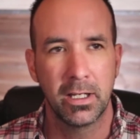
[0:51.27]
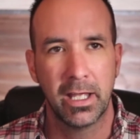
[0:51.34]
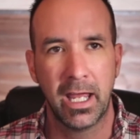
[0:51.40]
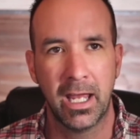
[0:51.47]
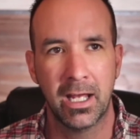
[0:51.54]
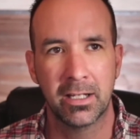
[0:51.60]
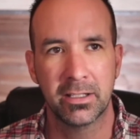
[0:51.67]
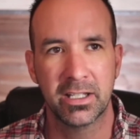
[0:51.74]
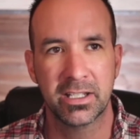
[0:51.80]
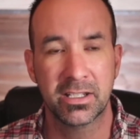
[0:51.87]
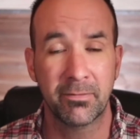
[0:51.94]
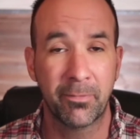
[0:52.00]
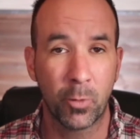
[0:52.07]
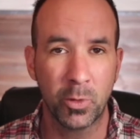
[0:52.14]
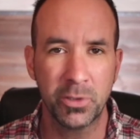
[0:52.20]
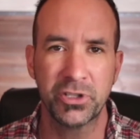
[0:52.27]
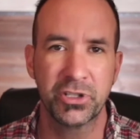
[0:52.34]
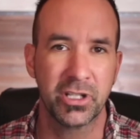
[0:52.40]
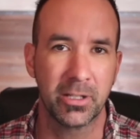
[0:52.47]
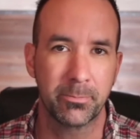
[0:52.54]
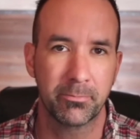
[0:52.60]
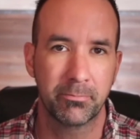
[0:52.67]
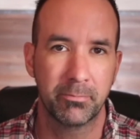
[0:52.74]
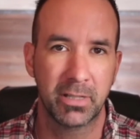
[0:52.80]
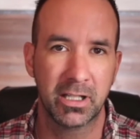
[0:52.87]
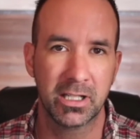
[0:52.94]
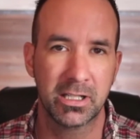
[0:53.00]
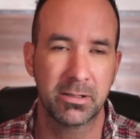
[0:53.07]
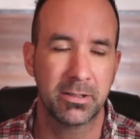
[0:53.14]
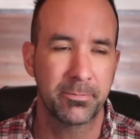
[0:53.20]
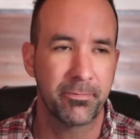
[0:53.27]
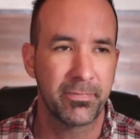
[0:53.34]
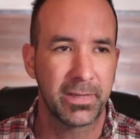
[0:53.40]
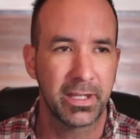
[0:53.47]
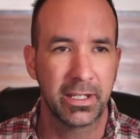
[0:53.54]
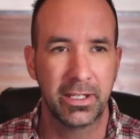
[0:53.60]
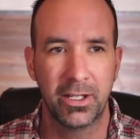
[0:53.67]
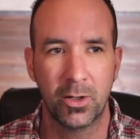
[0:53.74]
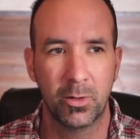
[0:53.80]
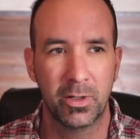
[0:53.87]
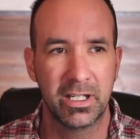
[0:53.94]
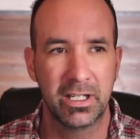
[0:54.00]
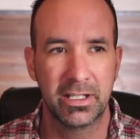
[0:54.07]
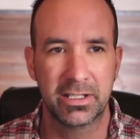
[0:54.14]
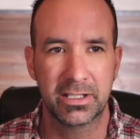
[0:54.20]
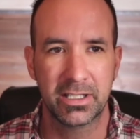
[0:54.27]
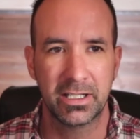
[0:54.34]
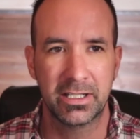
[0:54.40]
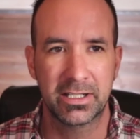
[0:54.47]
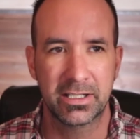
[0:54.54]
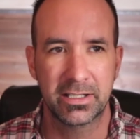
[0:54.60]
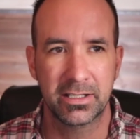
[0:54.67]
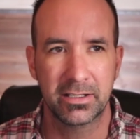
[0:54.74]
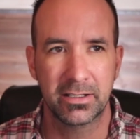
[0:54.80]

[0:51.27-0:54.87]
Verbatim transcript: And it's unfortunate because, you know, it's, it's,